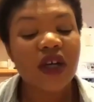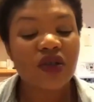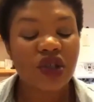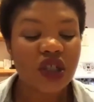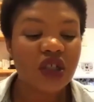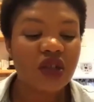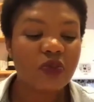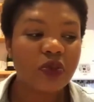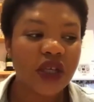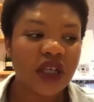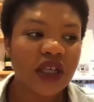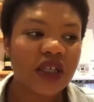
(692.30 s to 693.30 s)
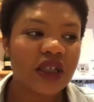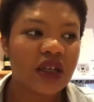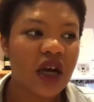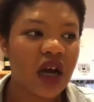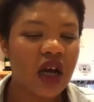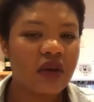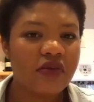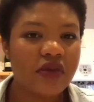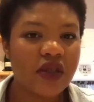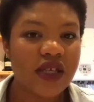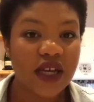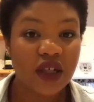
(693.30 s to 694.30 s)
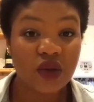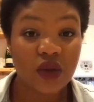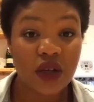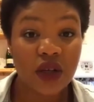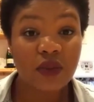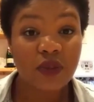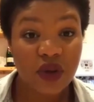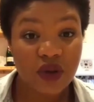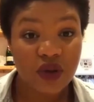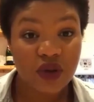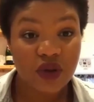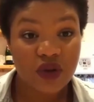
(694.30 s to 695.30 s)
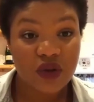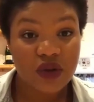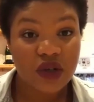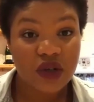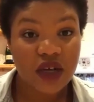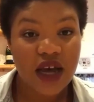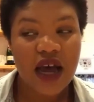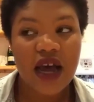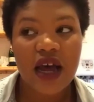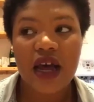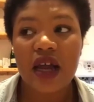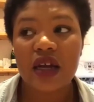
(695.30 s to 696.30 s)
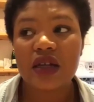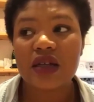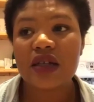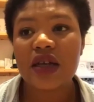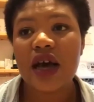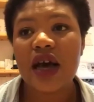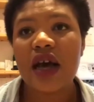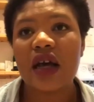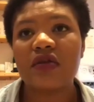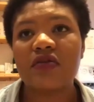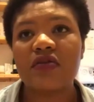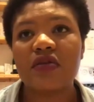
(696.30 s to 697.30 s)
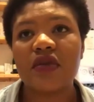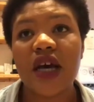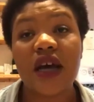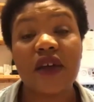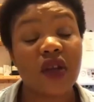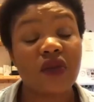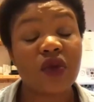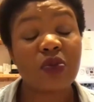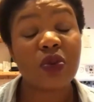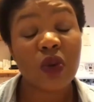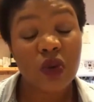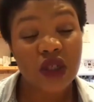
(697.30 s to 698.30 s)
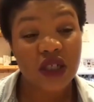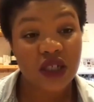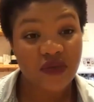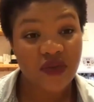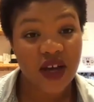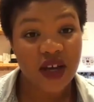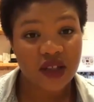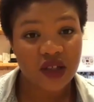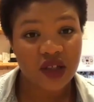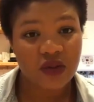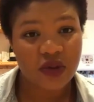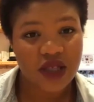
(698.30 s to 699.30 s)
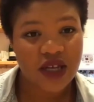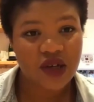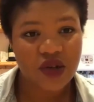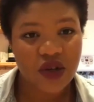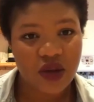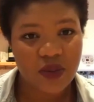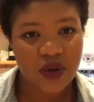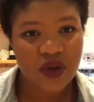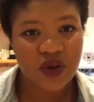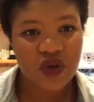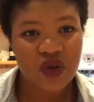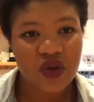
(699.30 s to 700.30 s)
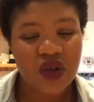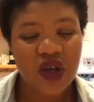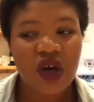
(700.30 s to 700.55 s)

she'd been sexually abused and had then reported the fact that she'd been sexually abused